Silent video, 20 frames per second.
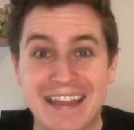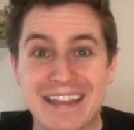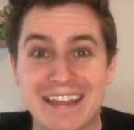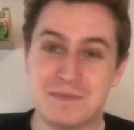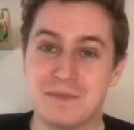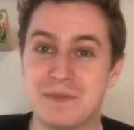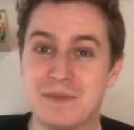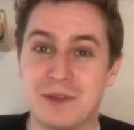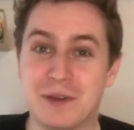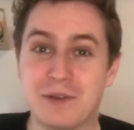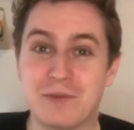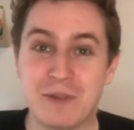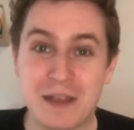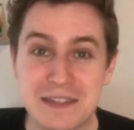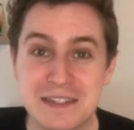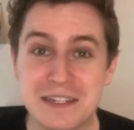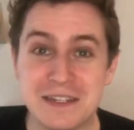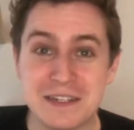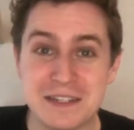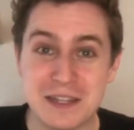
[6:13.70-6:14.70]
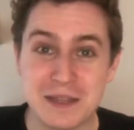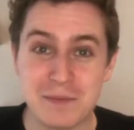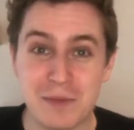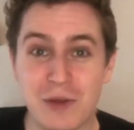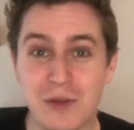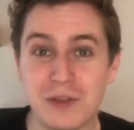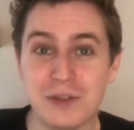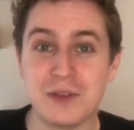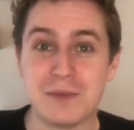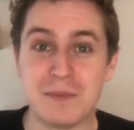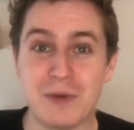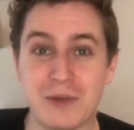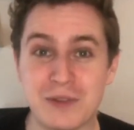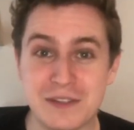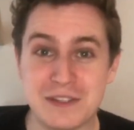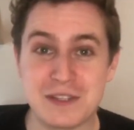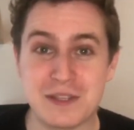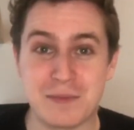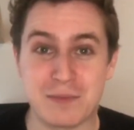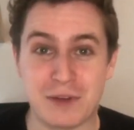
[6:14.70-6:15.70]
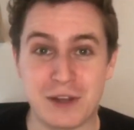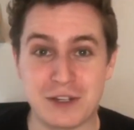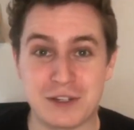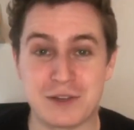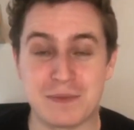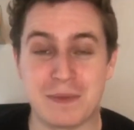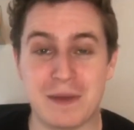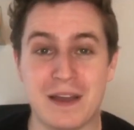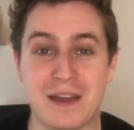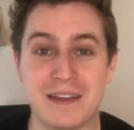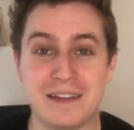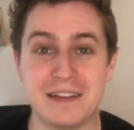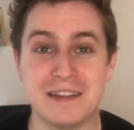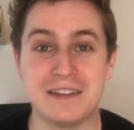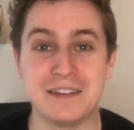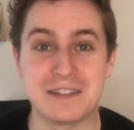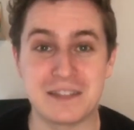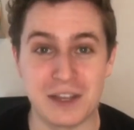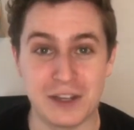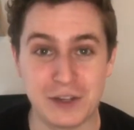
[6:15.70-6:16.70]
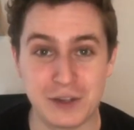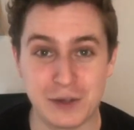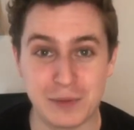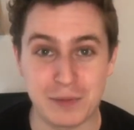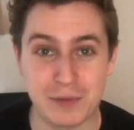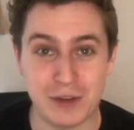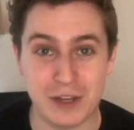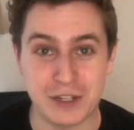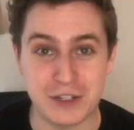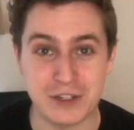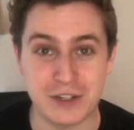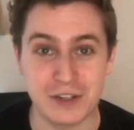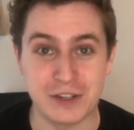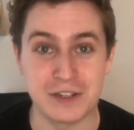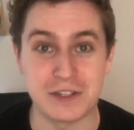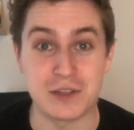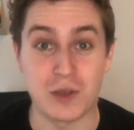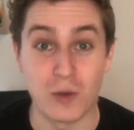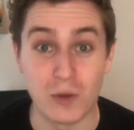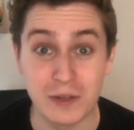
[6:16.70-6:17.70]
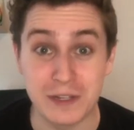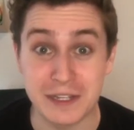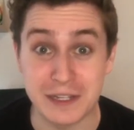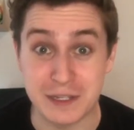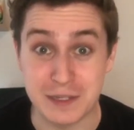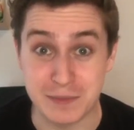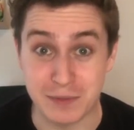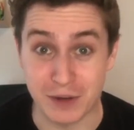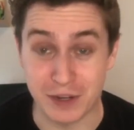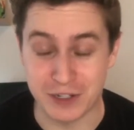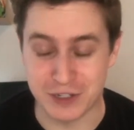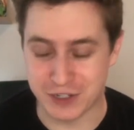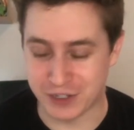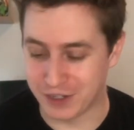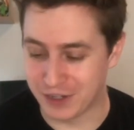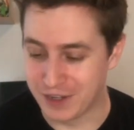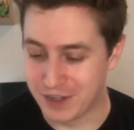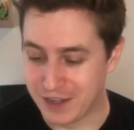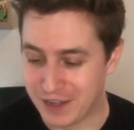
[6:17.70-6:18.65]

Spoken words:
The resin is in the mold is in the pressure pot, it is under pressure, it is holding its pressure,